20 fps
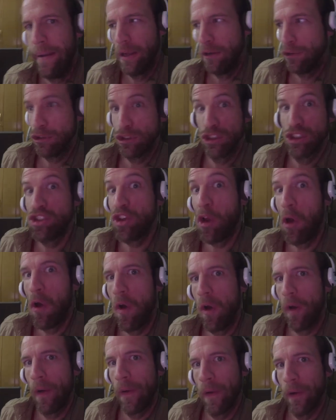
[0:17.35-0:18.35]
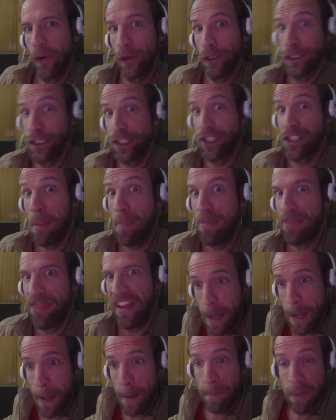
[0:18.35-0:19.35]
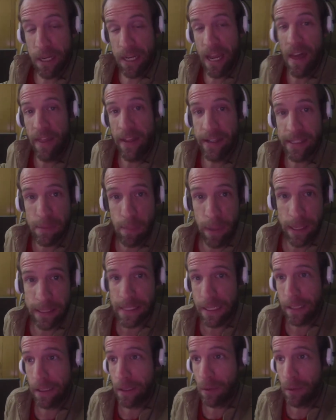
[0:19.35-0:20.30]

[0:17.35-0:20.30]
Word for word: or song or something. But yeah, that's basically